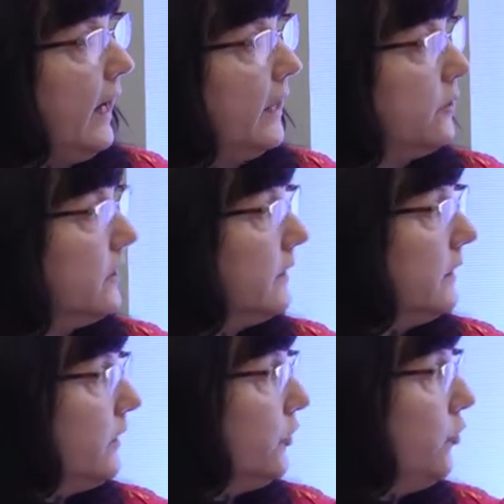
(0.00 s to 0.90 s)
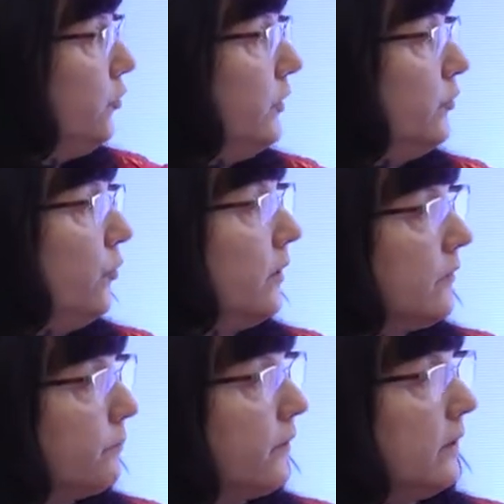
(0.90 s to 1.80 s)
and uh, you, your
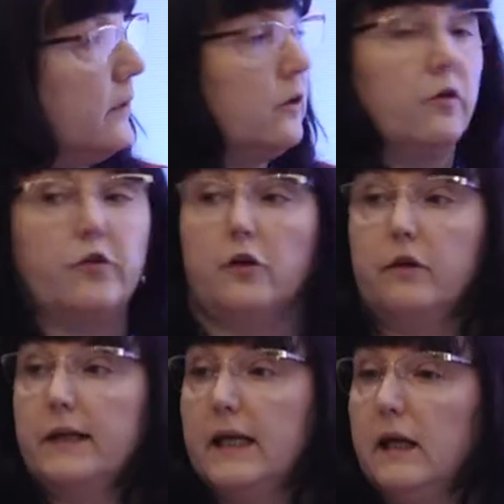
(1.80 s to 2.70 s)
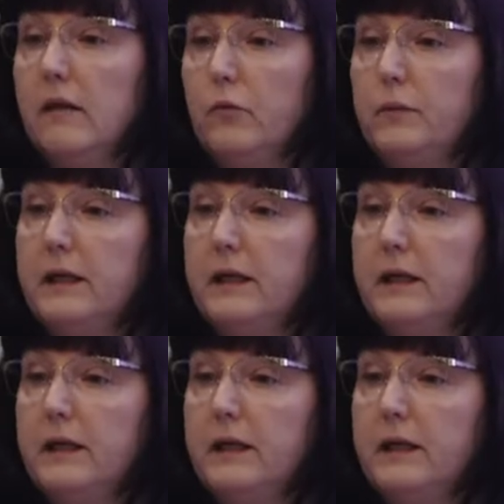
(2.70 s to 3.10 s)
product or services will